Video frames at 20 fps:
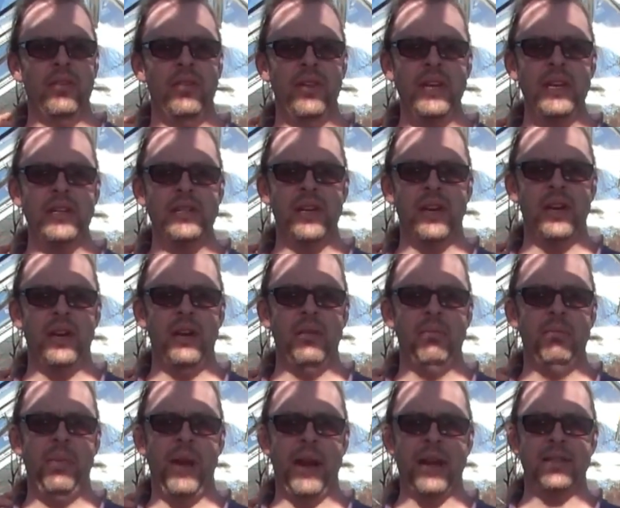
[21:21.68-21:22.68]
These are
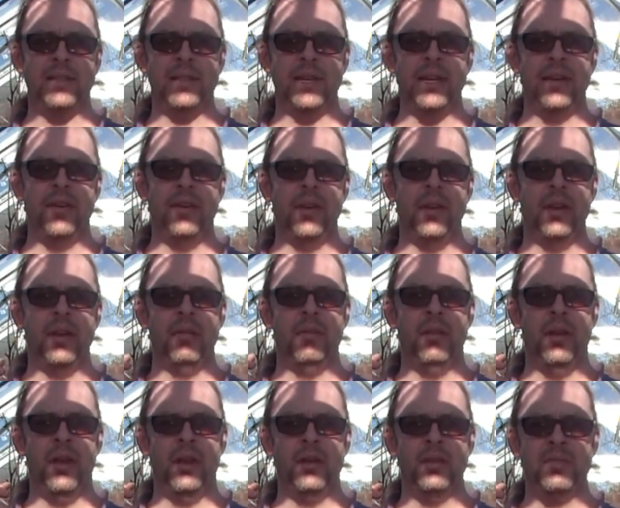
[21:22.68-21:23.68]
bacteria
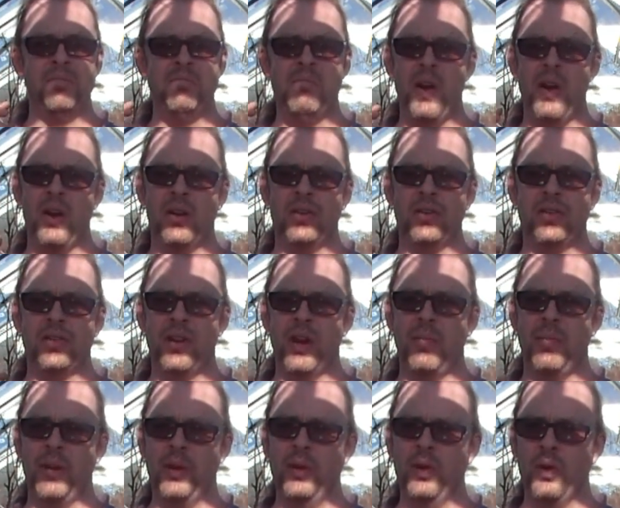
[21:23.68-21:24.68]
and
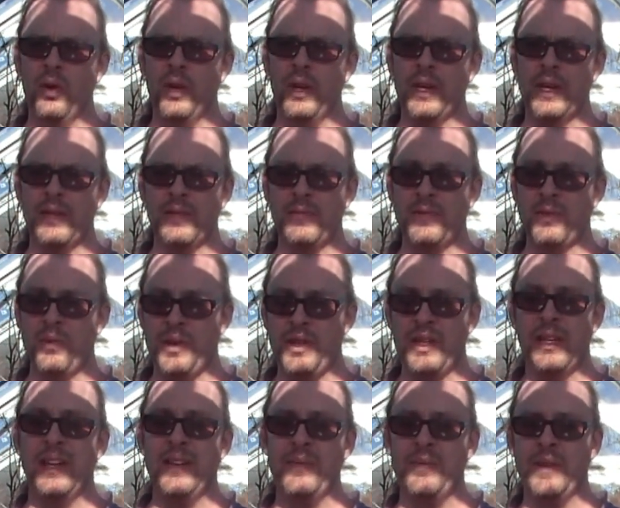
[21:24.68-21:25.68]
microscopic organisms
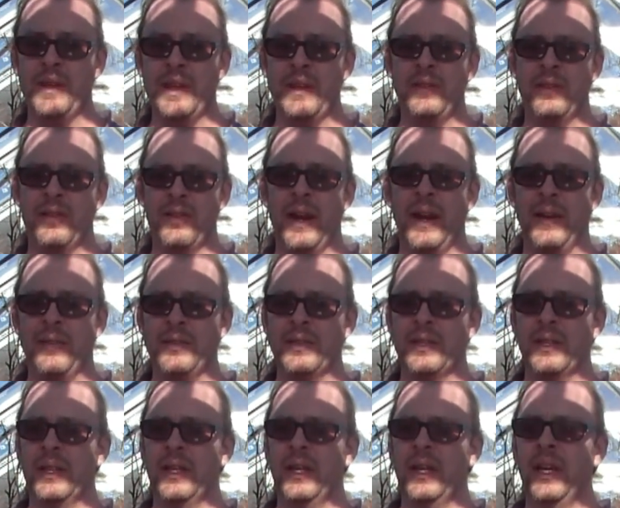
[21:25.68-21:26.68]
which live within the ground,
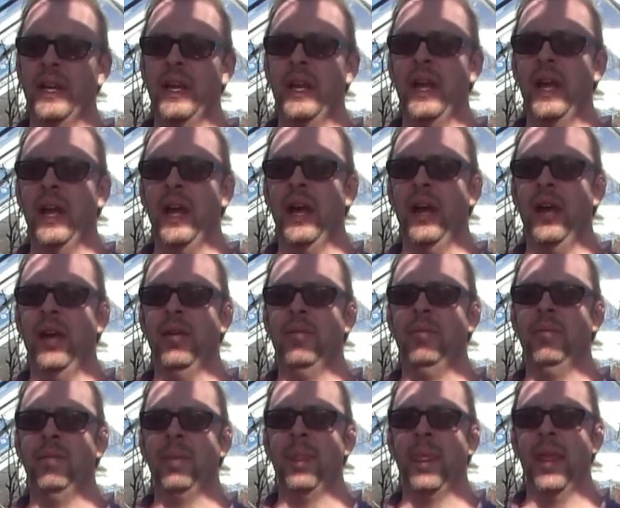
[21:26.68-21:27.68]

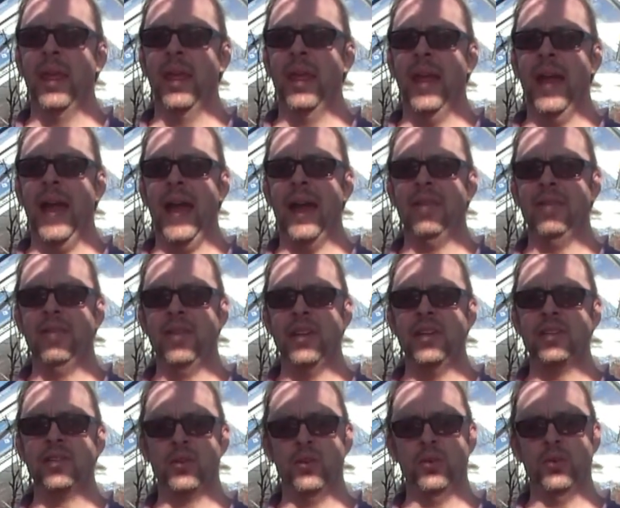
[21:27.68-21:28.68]
and
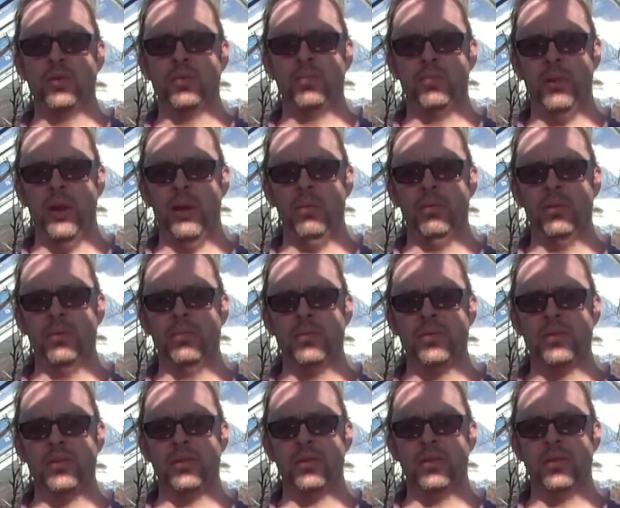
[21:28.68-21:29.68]
these cause
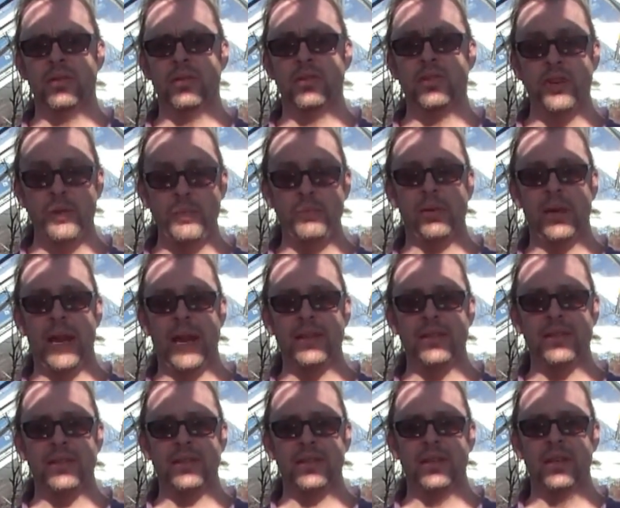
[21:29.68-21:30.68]
problems to
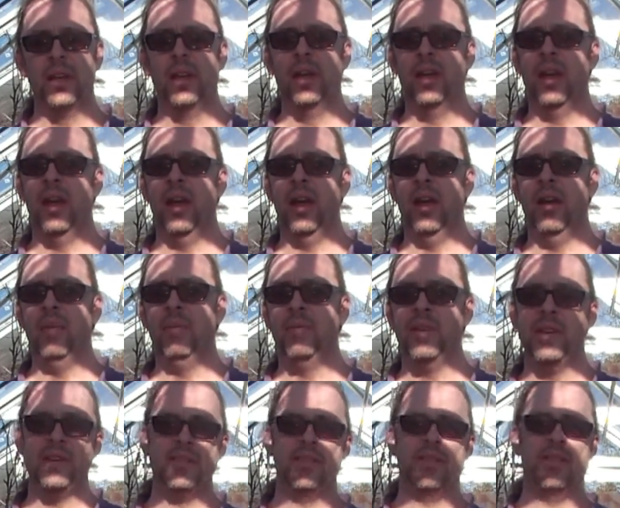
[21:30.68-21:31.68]
plants.
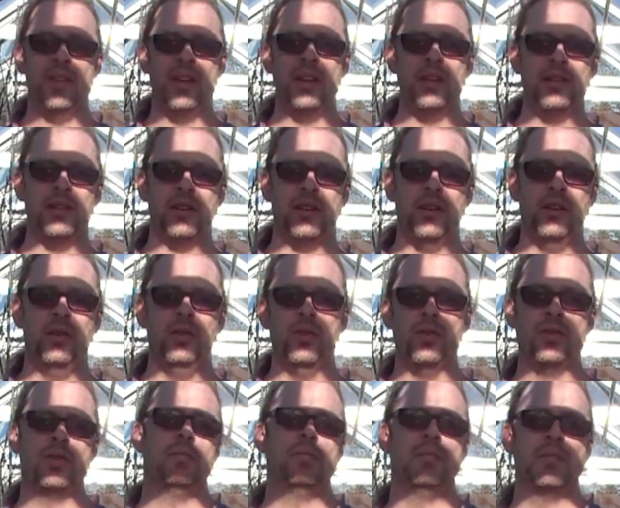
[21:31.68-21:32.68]
These are the things that can
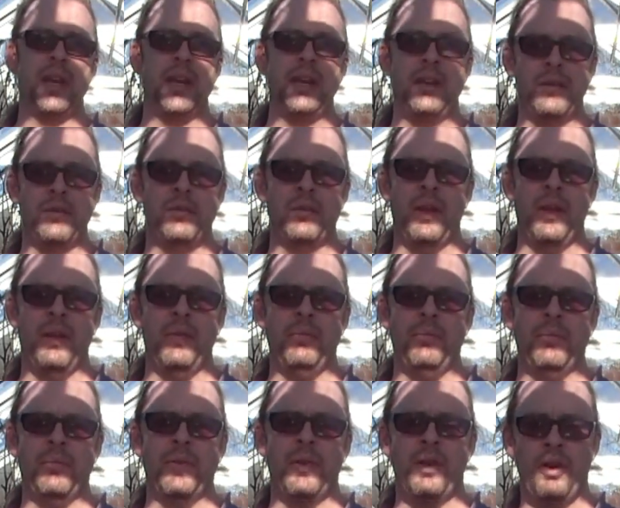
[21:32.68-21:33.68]
cause, say,
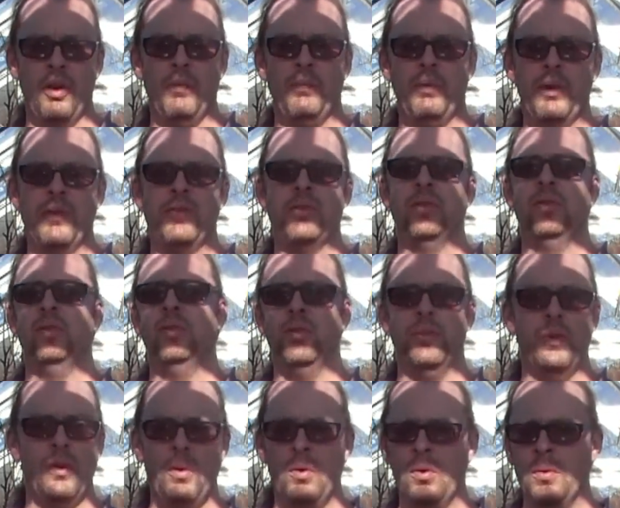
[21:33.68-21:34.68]
clubroot
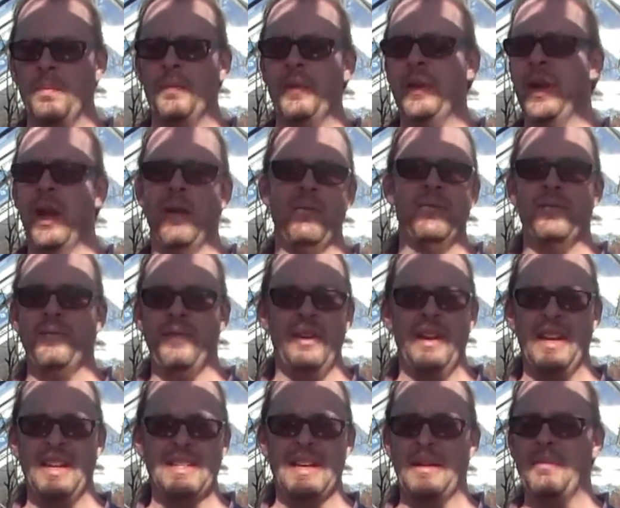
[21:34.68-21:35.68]
or for
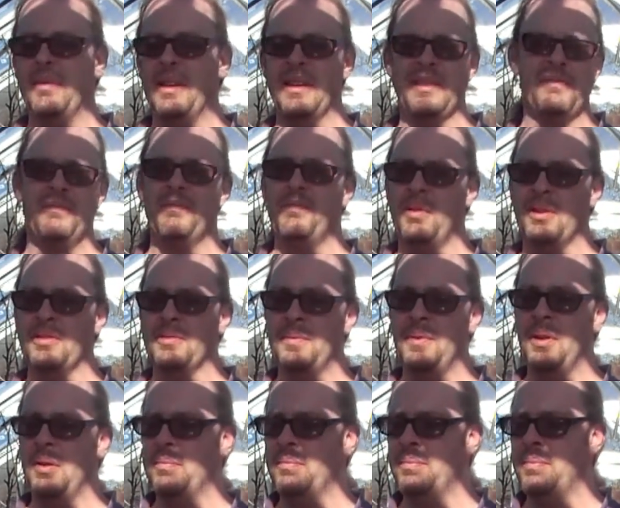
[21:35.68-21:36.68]
an example, that's
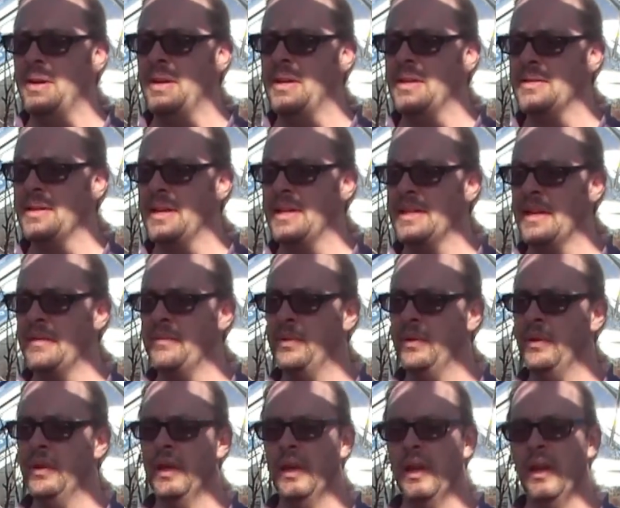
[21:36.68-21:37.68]
possibly not a brilliant
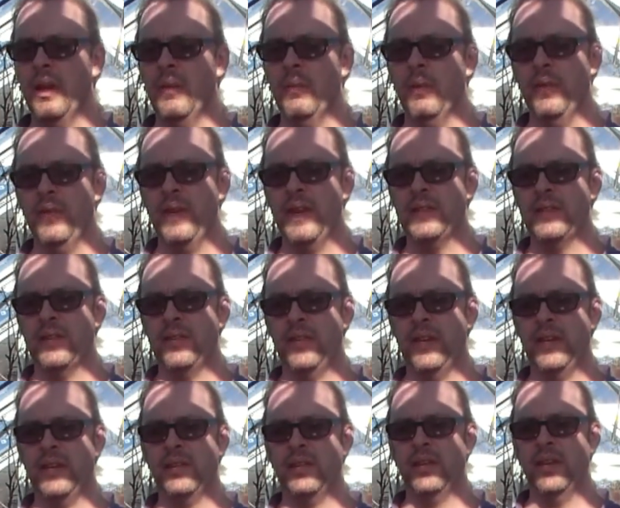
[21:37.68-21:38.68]
example, but these are
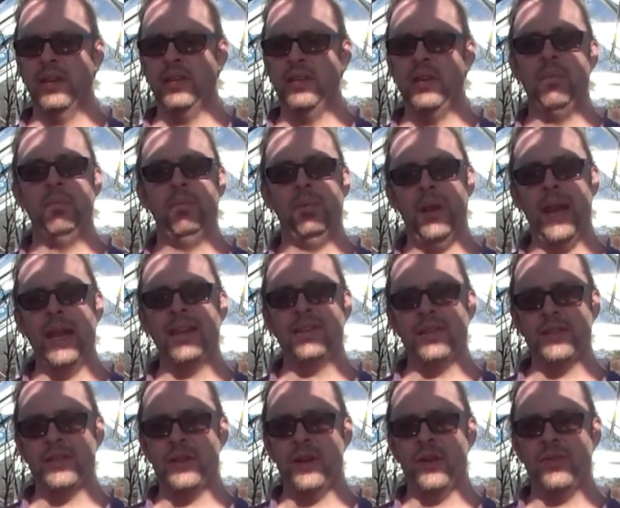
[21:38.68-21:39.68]
things that your plant
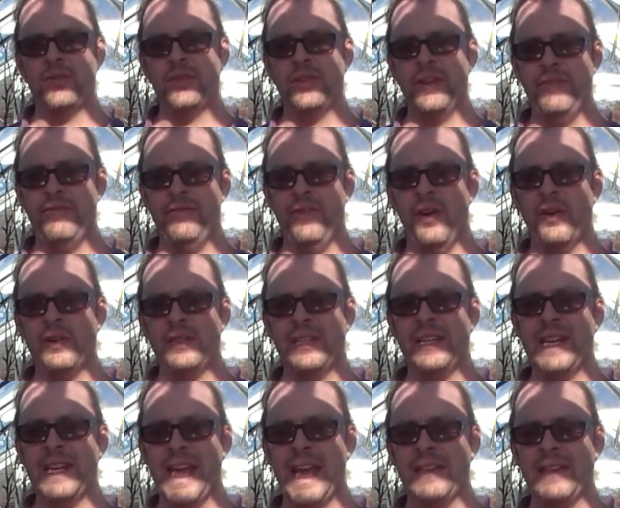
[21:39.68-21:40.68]
is constantly
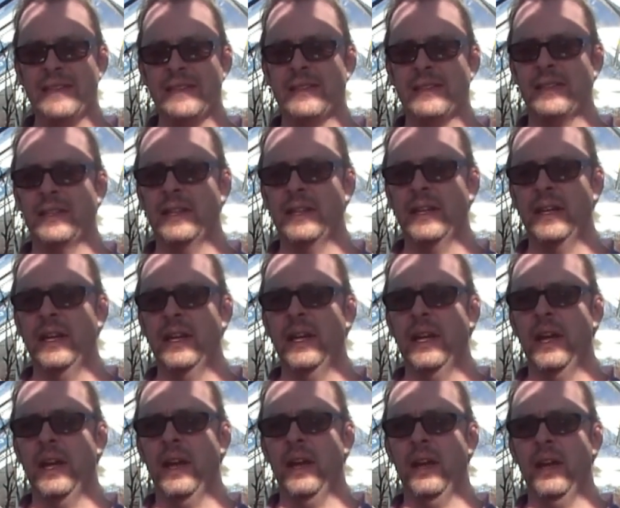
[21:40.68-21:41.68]
fighting against
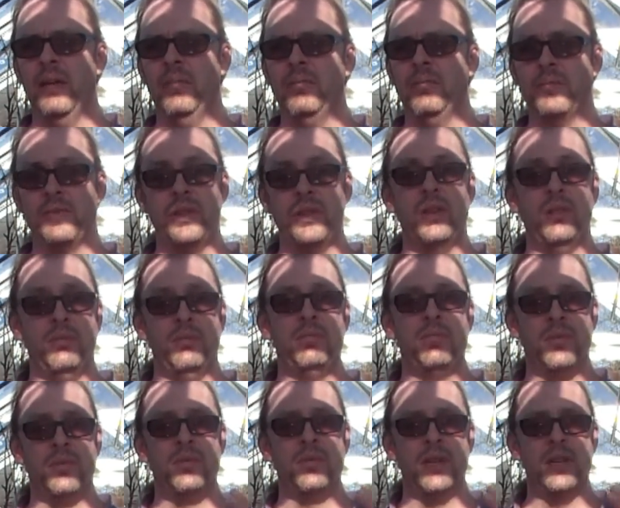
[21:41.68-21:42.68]
to
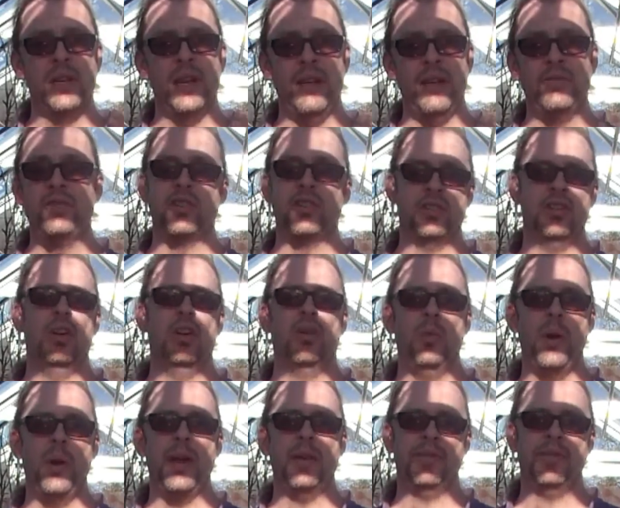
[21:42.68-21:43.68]
live, just
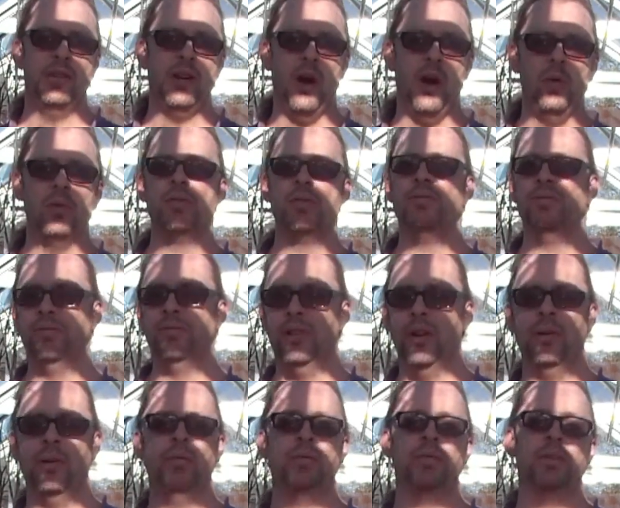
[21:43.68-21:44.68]
like we have colds and
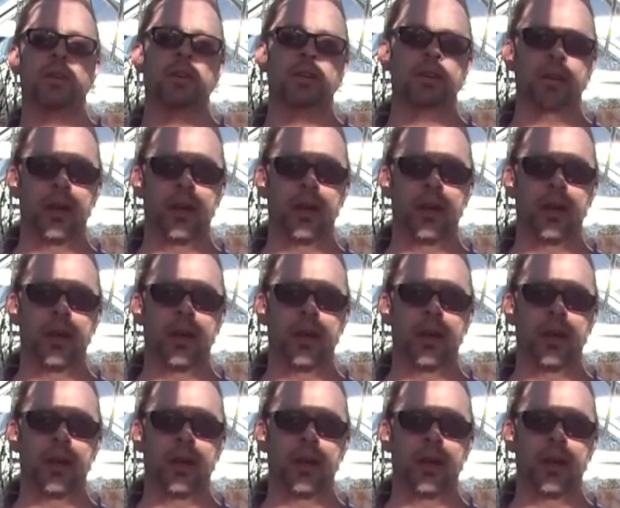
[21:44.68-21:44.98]
flus